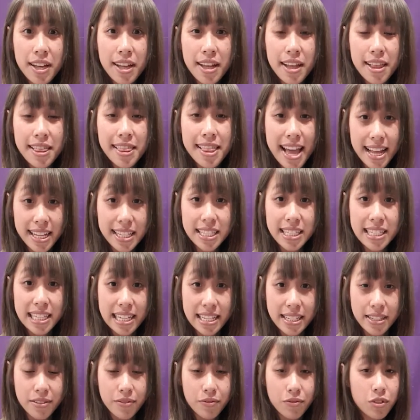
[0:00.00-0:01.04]
Let's
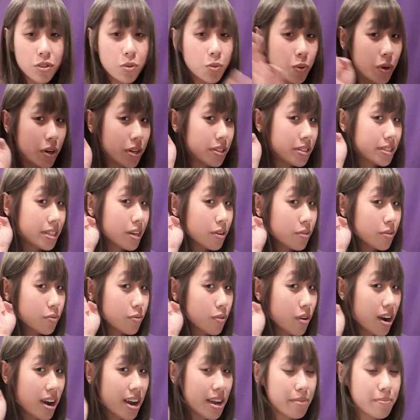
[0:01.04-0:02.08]
listen for words that
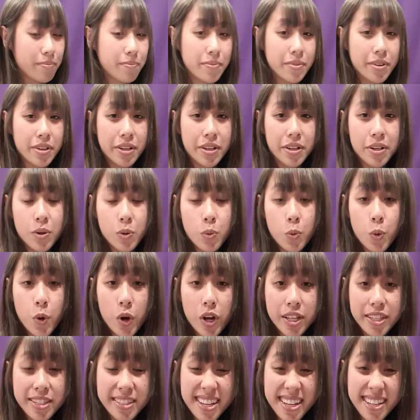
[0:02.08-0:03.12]
rhyme.
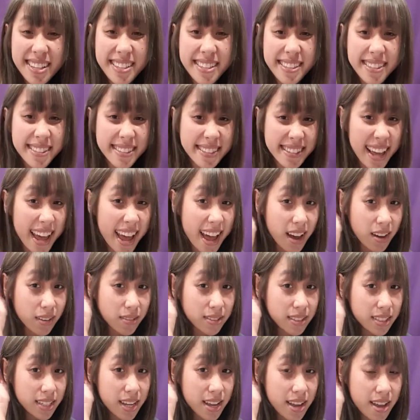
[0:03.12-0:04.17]
Words that
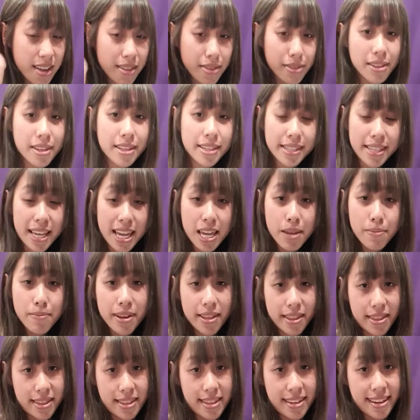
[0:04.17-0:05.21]
sound the same
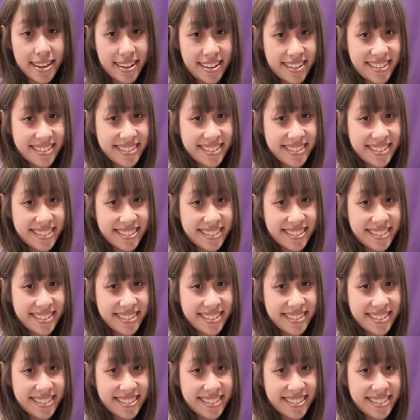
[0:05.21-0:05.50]
at the end.